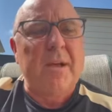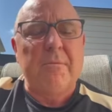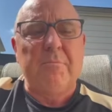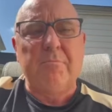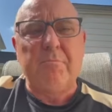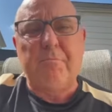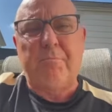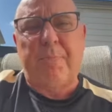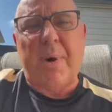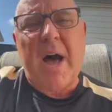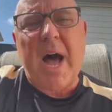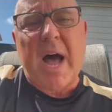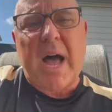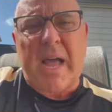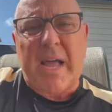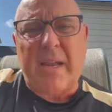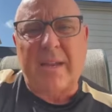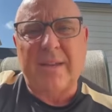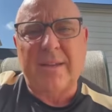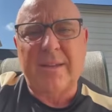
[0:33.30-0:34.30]

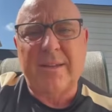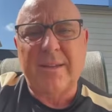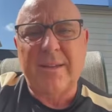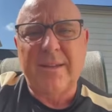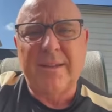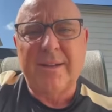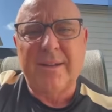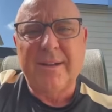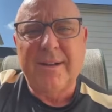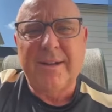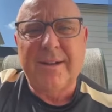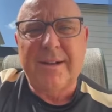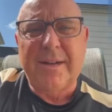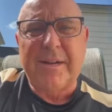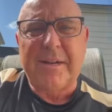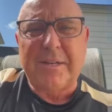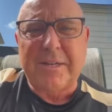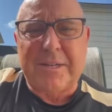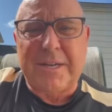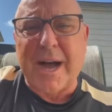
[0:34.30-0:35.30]
But
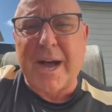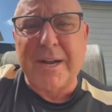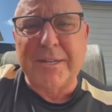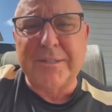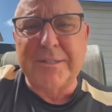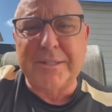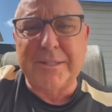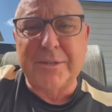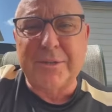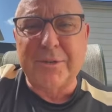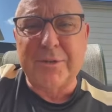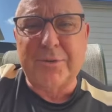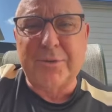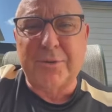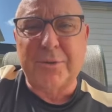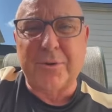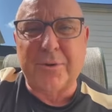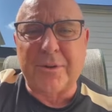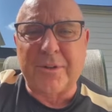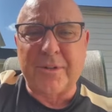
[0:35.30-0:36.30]
God is in
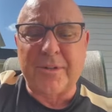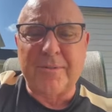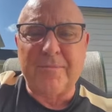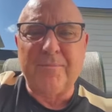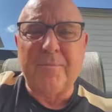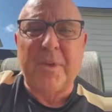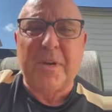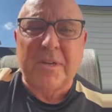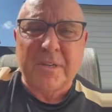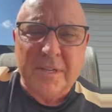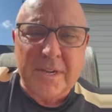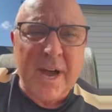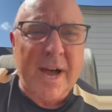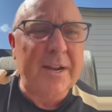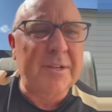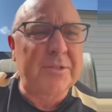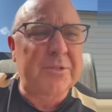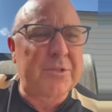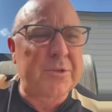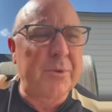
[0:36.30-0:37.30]
control. God
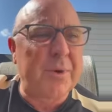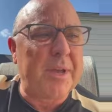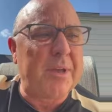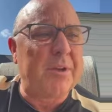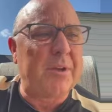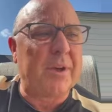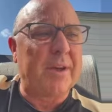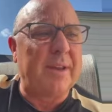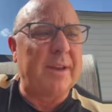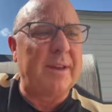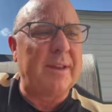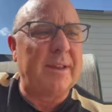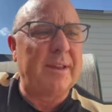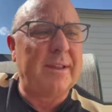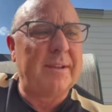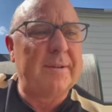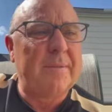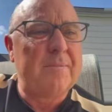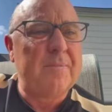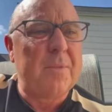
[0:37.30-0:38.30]
is doing good.
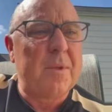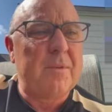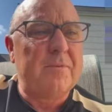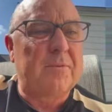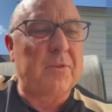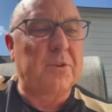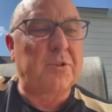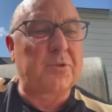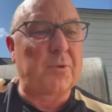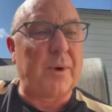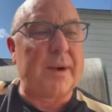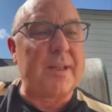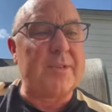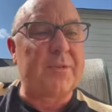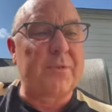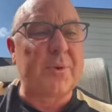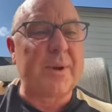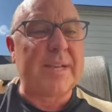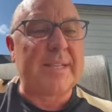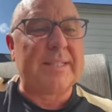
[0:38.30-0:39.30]
Verse
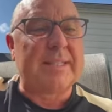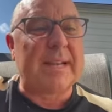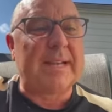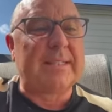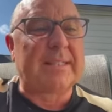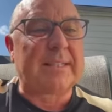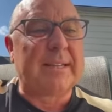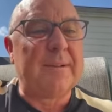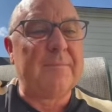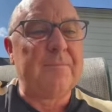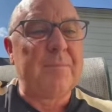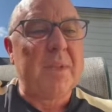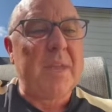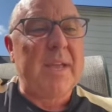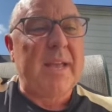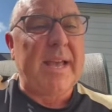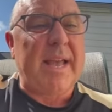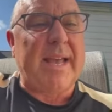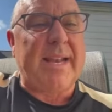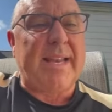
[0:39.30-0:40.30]
23 says,
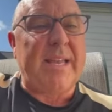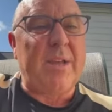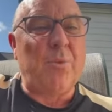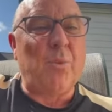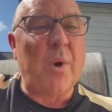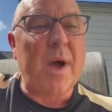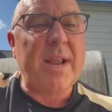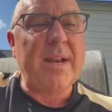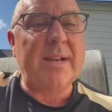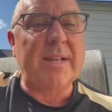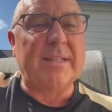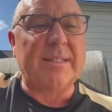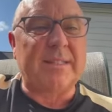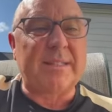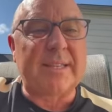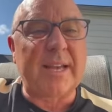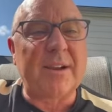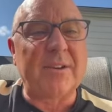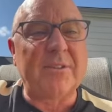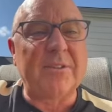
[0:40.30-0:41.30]
"And he went and
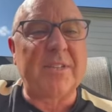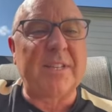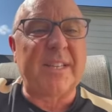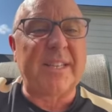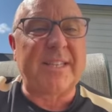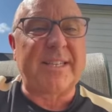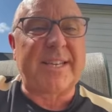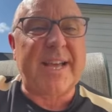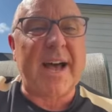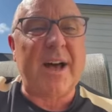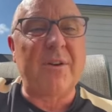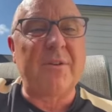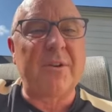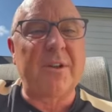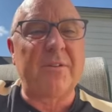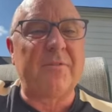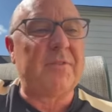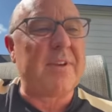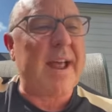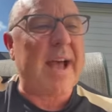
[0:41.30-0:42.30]
settled in the town
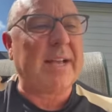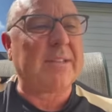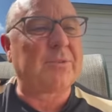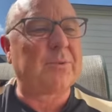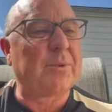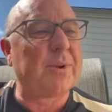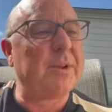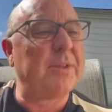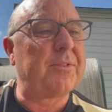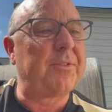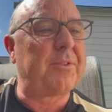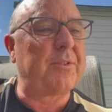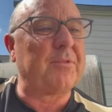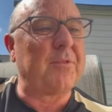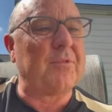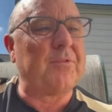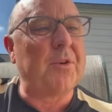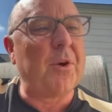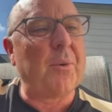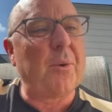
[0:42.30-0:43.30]
of Nazareth to
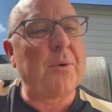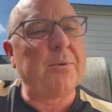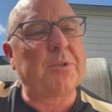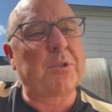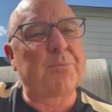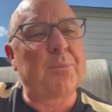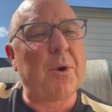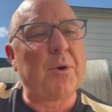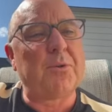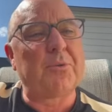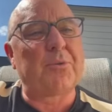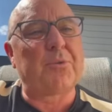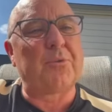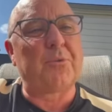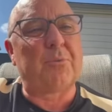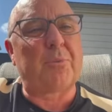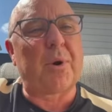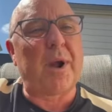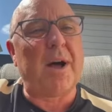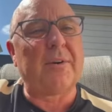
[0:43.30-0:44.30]
fulfill what was spoken through the
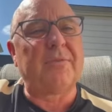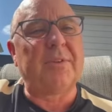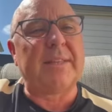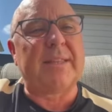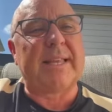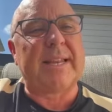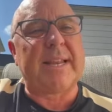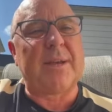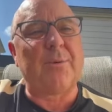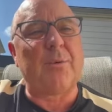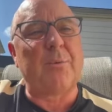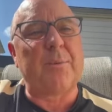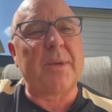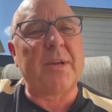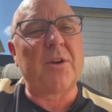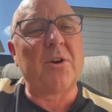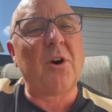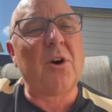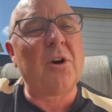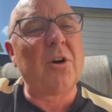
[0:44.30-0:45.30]
prophet that he would be
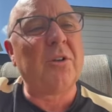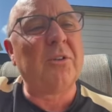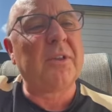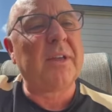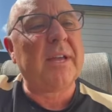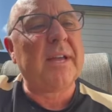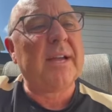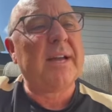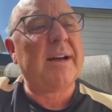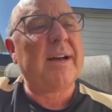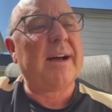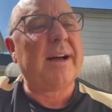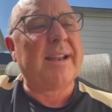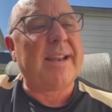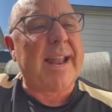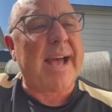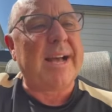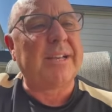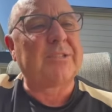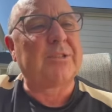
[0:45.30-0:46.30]
called a
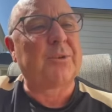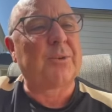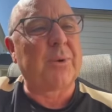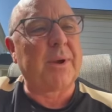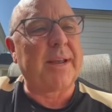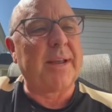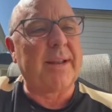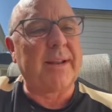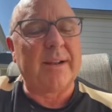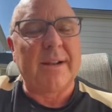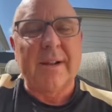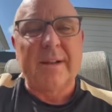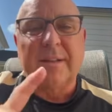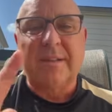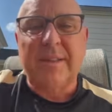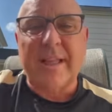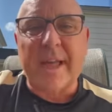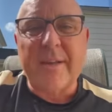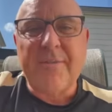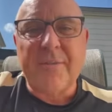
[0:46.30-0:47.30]
Nazarene."
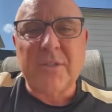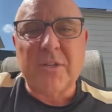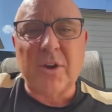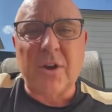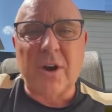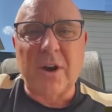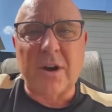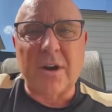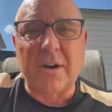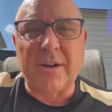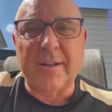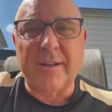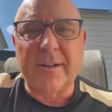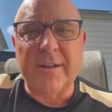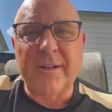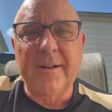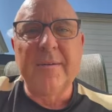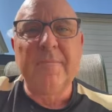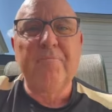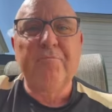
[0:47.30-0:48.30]
Life is hard,
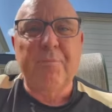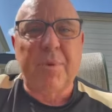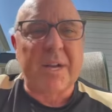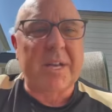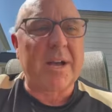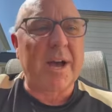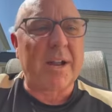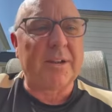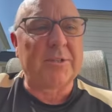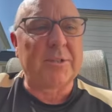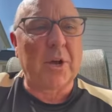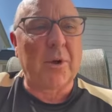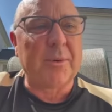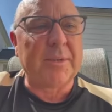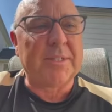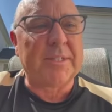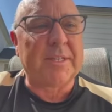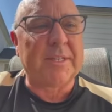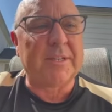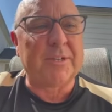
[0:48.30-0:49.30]
but God is
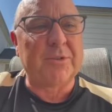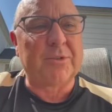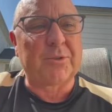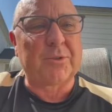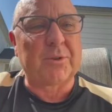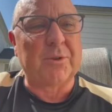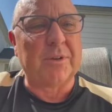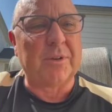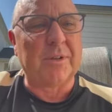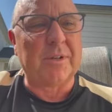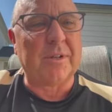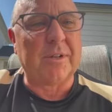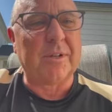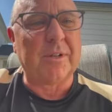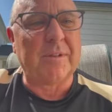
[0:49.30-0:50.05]
always in control.